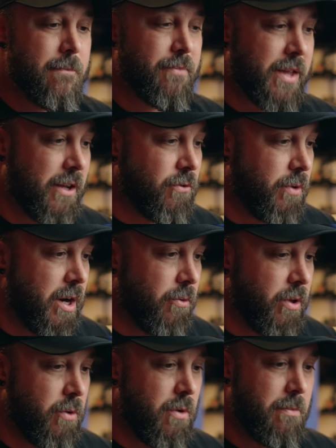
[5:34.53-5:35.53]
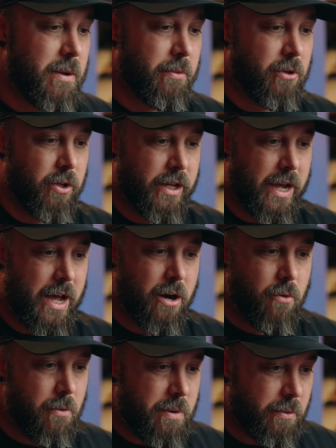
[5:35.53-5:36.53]
That's what I really want people to look at. I
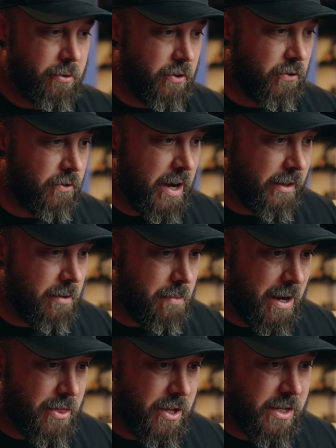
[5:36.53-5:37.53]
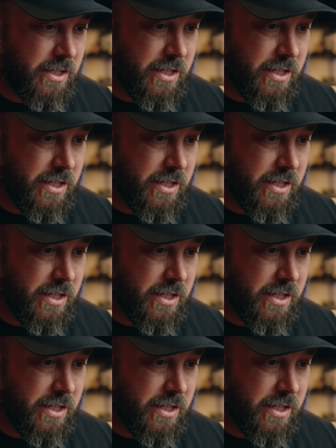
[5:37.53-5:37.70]
don't want people distracted by this.